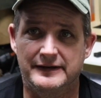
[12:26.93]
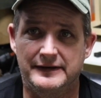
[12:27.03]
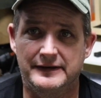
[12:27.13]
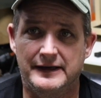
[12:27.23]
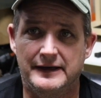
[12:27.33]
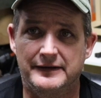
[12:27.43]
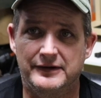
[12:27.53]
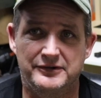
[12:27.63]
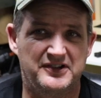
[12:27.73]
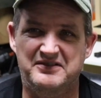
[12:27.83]
and
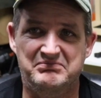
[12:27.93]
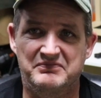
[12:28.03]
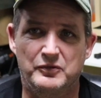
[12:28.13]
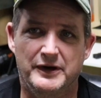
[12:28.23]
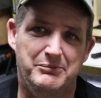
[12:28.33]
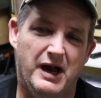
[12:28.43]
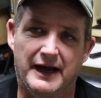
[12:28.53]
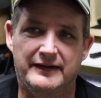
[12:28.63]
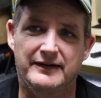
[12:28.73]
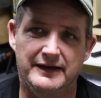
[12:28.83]
they're just
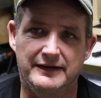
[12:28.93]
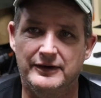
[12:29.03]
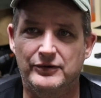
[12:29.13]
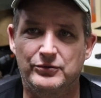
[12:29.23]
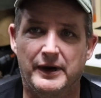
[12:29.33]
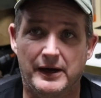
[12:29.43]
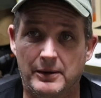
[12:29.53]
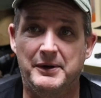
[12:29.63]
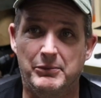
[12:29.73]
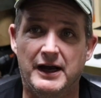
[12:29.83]
reboxing it in those Red
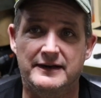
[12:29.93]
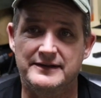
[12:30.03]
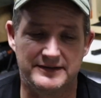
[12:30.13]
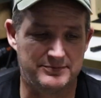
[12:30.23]
Army boxes.